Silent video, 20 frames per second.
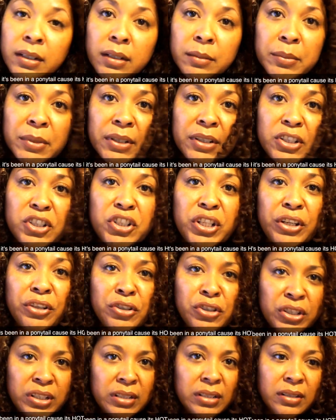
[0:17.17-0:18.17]
I'm gonna
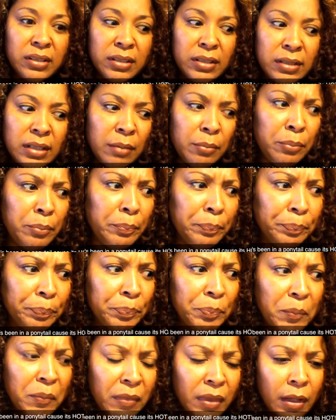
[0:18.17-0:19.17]
share just some
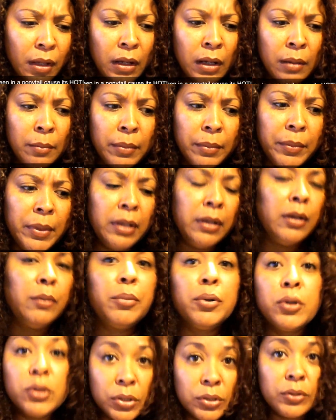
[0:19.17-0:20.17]
um,
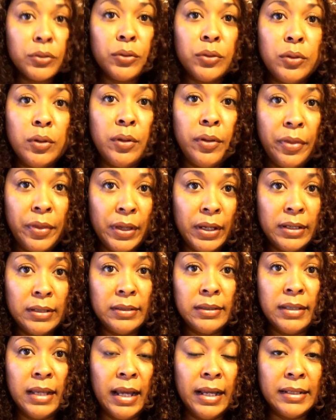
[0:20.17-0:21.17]
personal
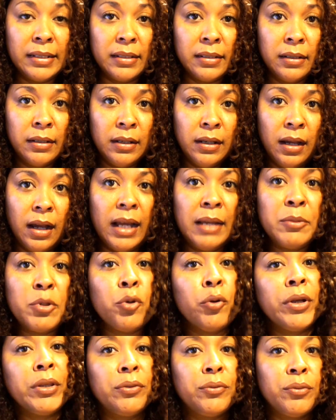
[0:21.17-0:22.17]
things that I'm
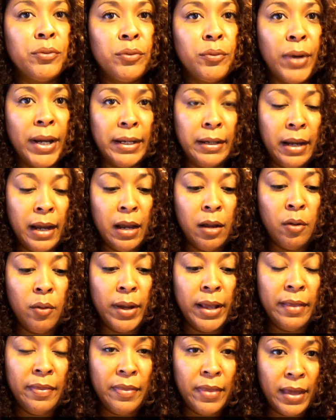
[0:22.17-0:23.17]
going through right
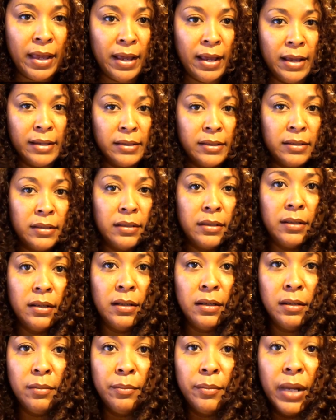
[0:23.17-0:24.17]
now and that
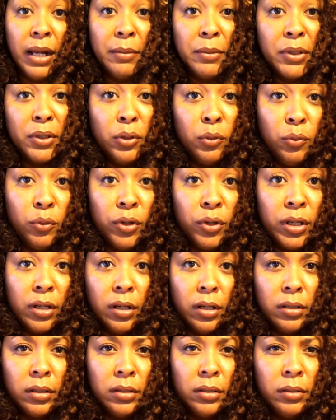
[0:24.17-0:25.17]
um, I'm gonna work
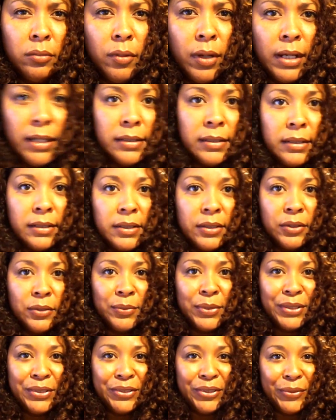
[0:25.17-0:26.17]
on. Why is this
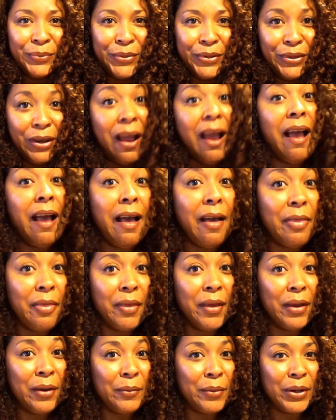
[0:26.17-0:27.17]
zoomed in so much? Ah,
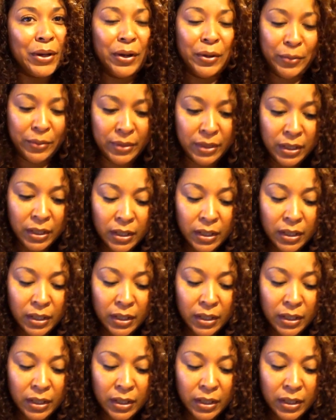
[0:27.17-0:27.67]
there we go.